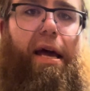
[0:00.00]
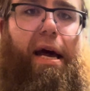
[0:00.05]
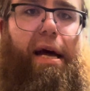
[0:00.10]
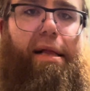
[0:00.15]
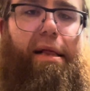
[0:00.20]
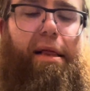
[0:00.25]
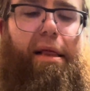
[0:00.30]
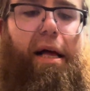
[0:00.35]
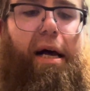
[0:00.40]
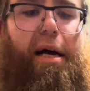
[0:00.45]

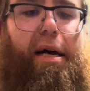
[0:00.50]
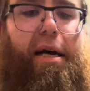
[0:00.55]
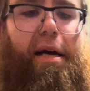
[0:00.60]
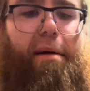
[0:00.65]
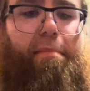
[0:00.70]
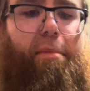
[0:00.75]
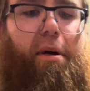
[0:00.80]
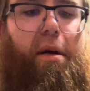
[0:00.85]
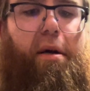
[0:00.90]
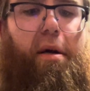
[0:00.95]
and
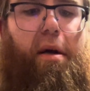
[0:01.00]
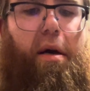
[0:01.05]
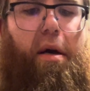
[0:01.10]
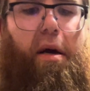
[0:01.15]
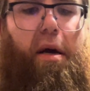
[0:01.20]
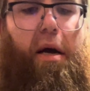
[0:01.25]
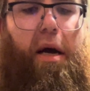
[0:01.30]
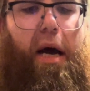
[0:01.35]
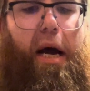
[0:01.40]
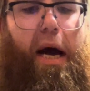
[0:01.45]
lime.
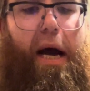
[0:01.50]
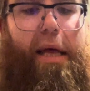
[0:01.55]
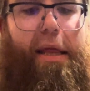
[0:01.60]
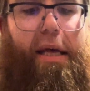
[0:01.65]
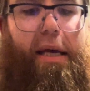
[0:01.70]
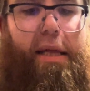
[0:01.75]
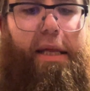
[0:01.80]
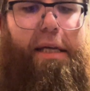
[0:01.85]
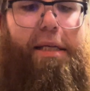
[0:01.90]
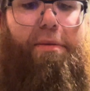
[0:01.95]
I
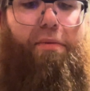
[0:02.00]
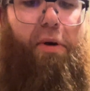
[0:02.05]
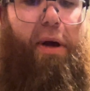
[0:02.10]
think this will